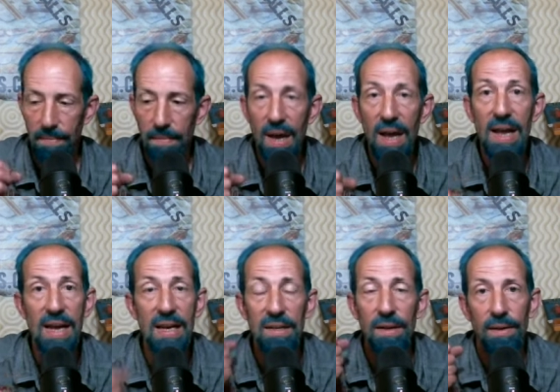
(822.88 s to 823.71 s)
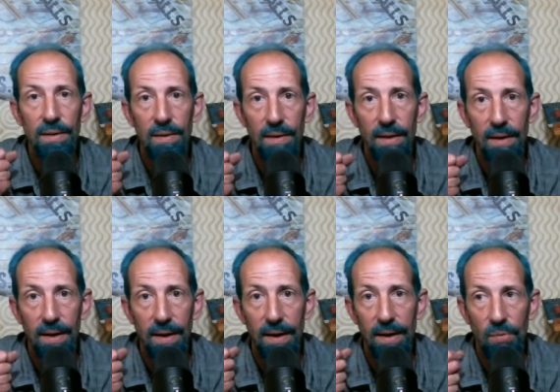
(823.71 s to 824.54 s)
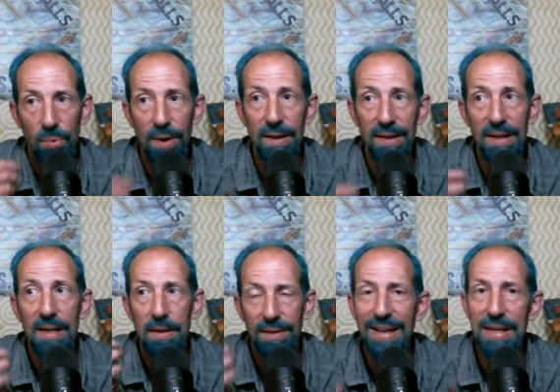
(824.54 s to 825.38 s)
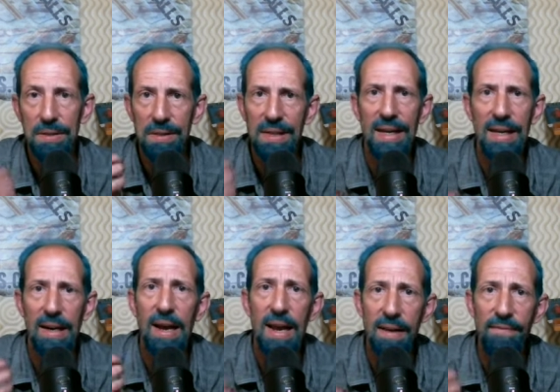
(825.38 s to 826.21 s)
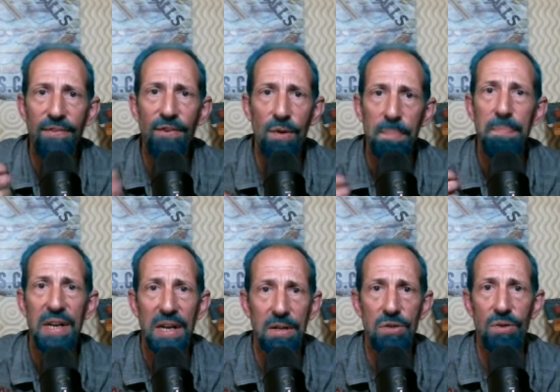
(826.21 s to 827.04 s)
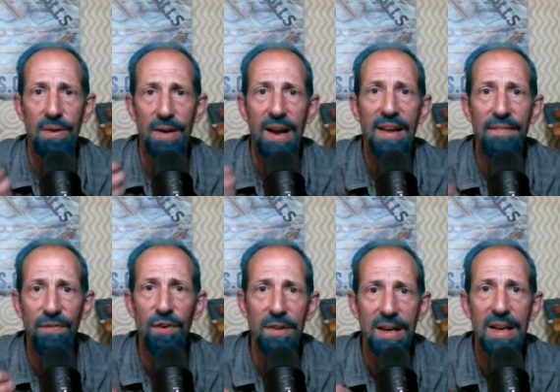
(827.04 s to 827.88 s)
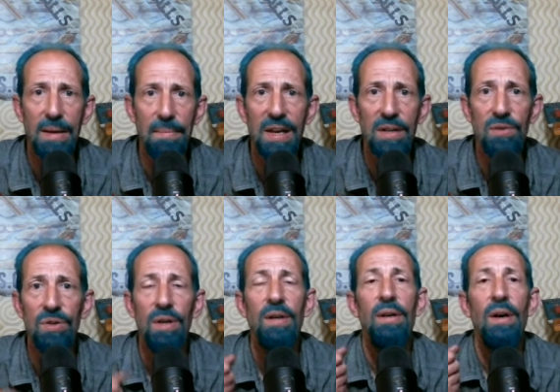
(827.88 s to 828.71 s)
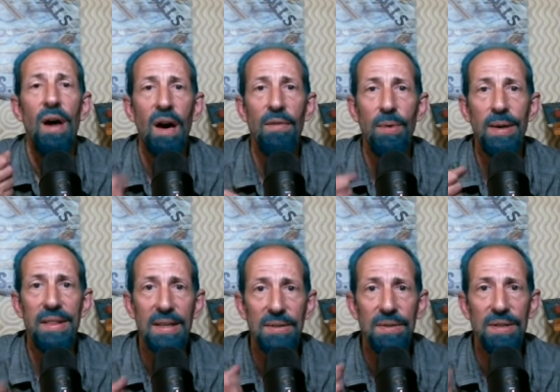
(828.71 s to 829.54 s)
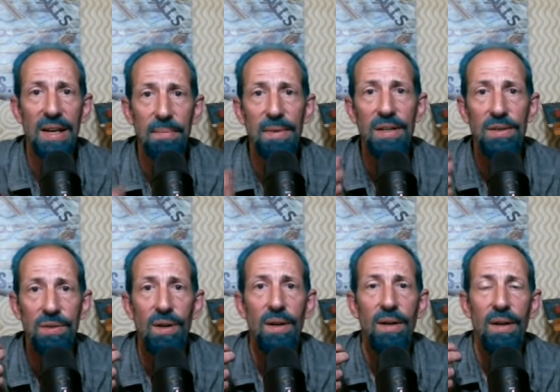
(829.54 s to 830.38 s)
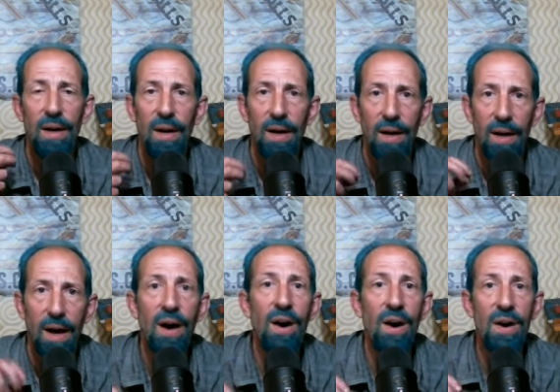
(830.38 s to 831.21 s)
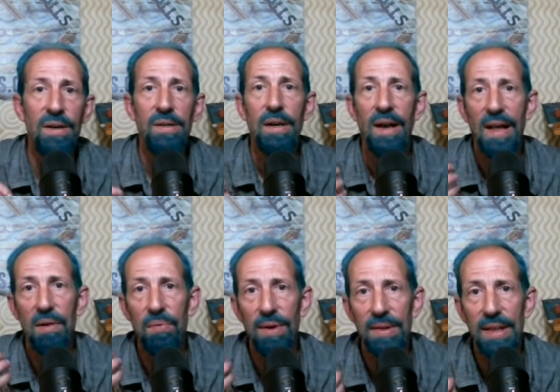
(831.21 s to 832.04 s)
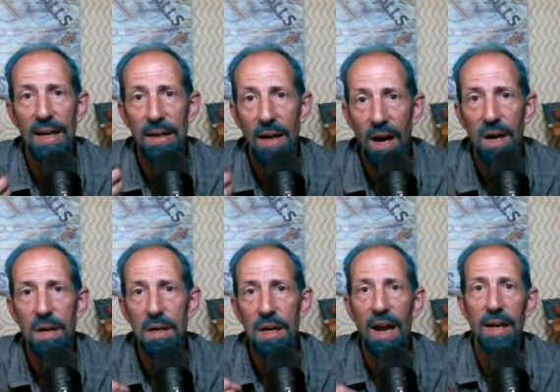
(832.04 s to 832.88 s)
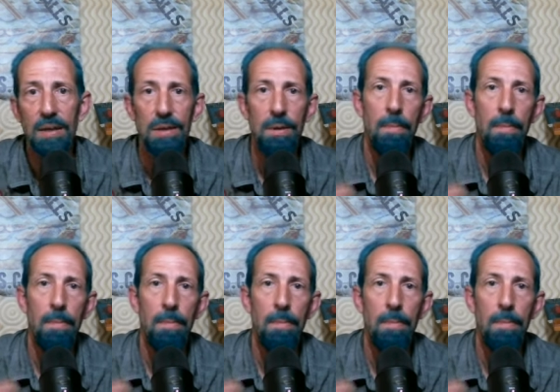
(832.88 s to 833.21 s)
and really let's get a full picture, a full image of what these demons are and what they are not,